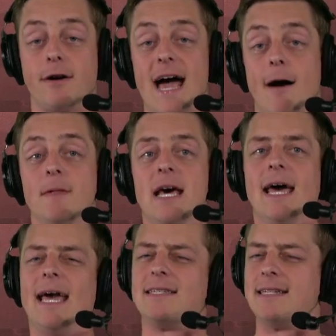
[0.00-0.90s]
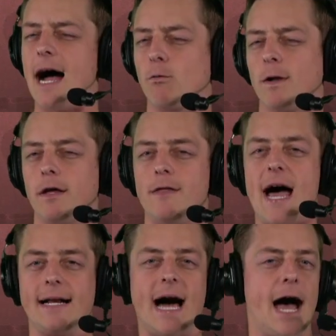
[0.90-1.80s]
Now, he's not really
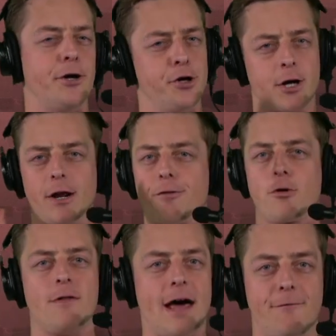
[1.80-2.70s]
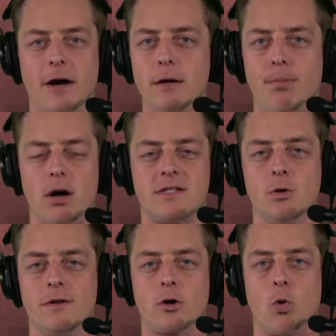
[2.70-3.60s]
that guy who you're going to throw that fade ball
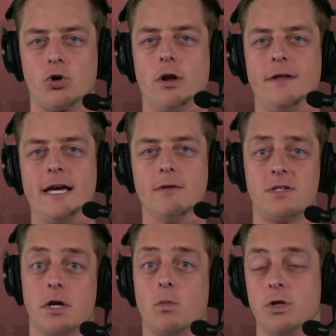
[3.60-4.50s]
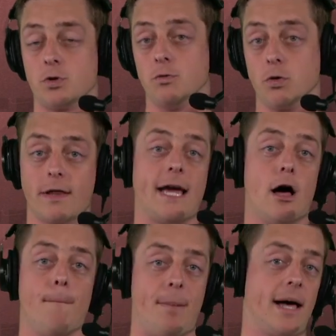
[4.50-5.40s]
to in the corner of the end zone, which would really
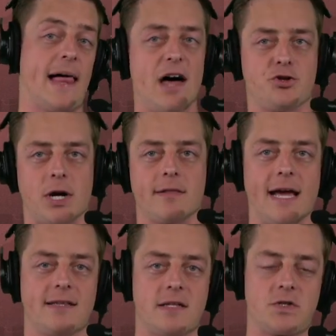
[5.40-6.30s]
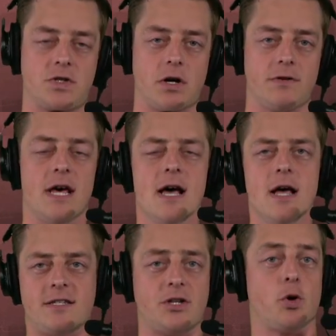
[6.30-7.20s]
help bail out Trey Lance in certain
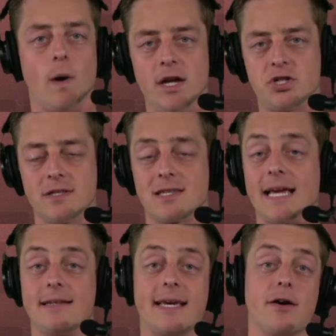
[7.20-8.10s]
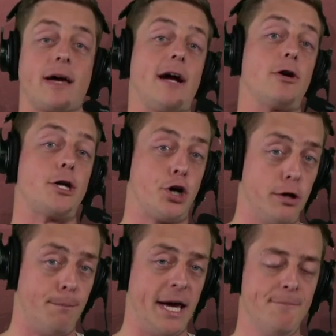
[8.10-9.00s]
situations like N'Keal Harry
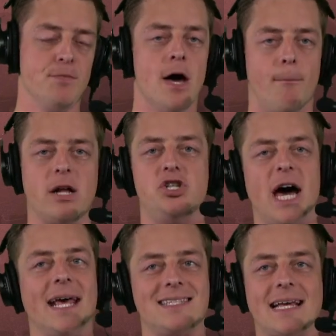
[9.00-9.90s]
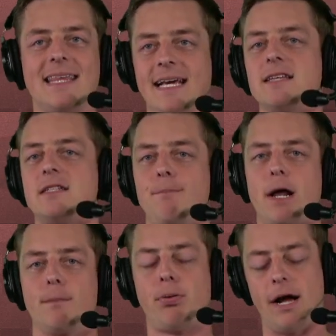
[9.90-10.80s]
could be. But Jennings, I think, is the
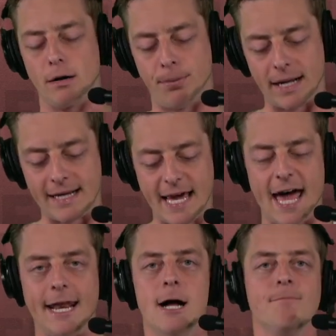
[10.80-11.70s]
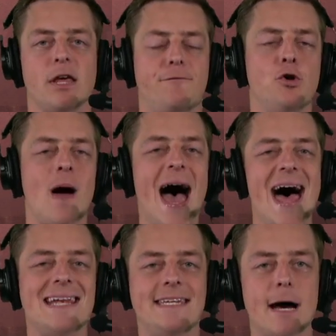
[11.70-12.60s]
better player. But again, if you
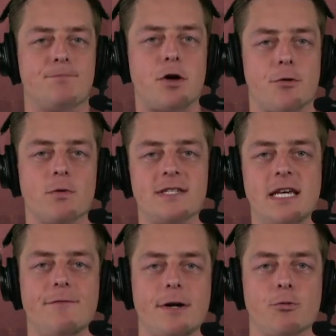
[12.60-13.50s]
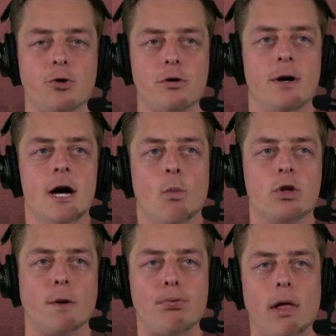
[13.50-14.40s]
add depth to the receiving room
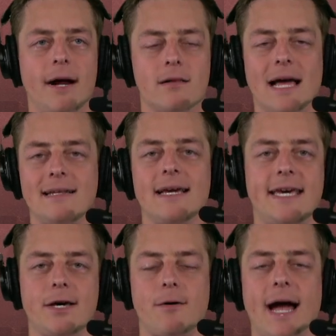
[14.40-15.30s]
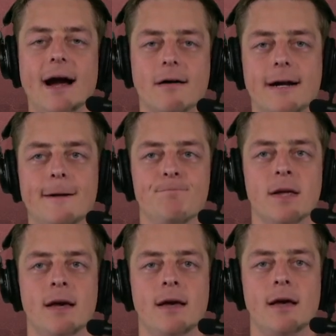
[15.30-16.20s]
with a player like N'Keal Harry,
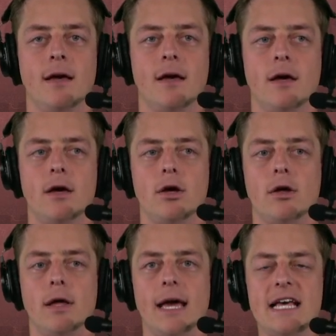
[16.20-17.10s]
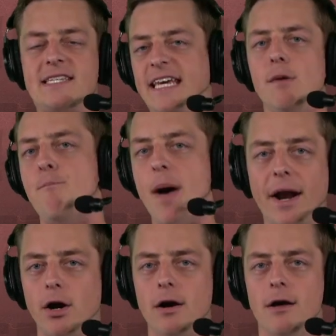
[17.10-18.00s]
is he
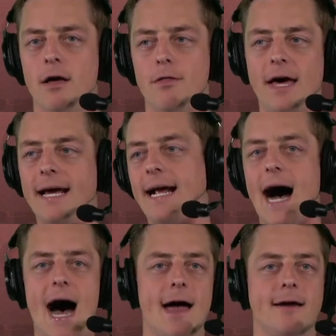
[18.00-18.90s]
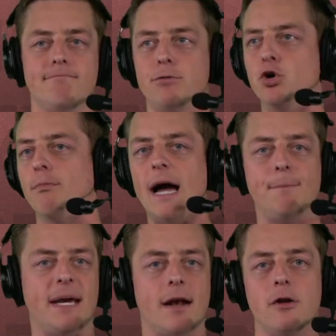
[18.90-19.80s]
better than a guy who might
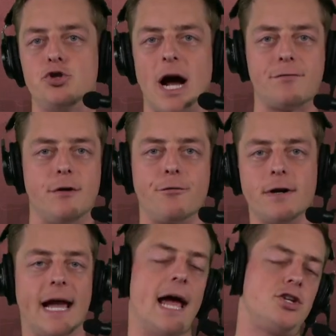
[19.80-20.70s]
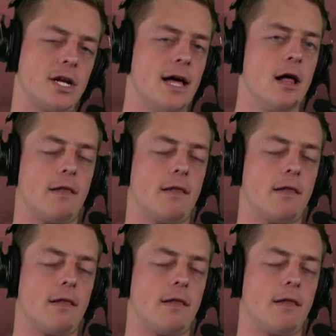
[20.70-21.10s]
be an undrafted free agent?